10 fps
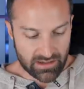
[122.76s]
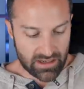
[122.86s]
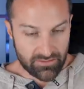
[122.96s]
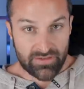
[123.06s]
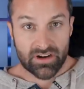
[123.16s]
uh,
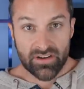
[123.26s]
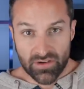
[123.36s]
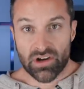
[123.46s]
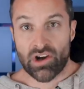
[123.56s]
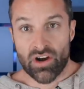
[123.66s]
very,
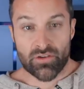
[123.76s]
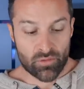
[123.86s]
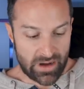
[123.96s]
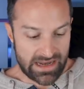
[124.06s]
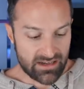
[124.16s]
very
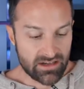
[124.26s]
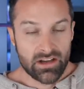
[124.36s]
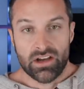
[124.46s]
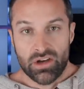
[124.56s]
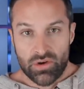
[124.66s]
overweight,
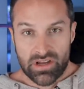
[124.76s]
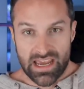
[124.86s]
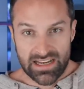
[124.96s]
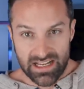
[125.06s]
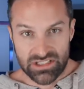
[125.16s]
who
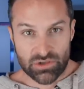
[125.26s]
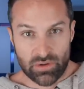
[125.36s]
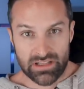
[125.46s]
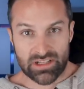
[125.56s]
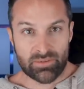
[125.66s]
cannot
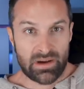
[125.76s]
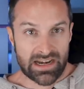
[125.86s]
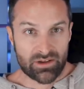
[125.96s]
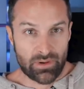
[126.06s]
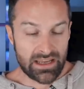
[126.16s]
squat their
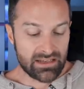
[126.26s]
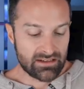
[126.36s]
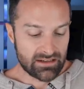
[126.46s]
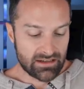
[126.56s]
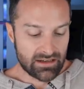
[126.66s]
body weight
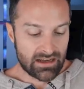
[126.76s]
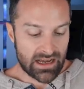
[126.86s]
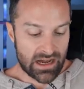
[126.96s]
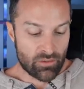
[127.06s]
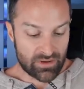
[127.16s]

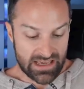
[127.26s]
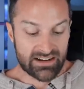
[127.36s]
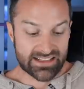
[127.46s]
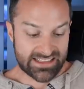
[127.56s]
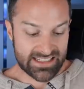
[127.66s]
uh,
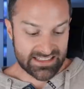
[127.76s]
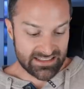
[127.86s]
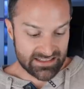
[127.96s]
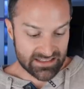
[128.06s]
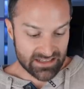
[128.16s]
without
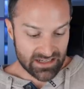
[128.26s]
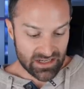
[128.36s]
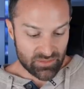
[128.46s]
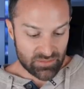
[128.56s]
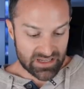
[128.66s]
assistance,
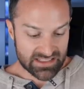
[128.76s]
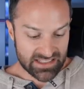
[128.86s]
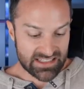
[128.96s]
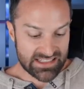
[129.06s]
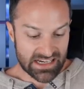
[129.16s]
because
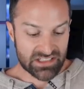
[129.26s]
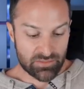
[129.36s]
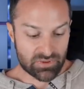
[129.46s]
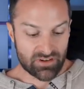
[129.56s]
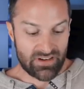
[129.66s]
this is actually
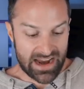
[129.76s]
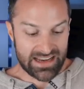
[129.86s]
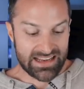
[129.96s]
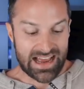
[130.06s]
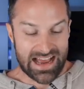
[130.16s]

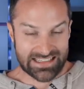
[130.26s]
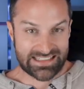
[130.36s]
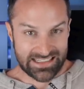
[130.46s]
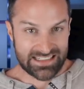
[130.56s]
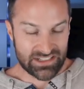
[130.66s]
providing
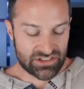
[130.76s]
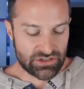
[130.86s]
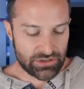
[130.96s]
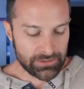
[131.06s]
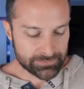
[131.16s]
assistance to
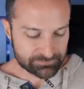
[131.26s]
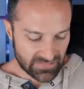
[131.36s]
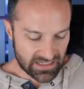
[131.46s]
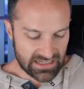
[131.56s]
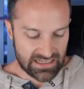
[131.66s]
you.
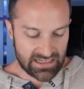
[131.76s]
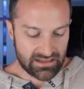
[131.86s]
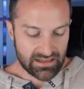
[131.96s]
Uh,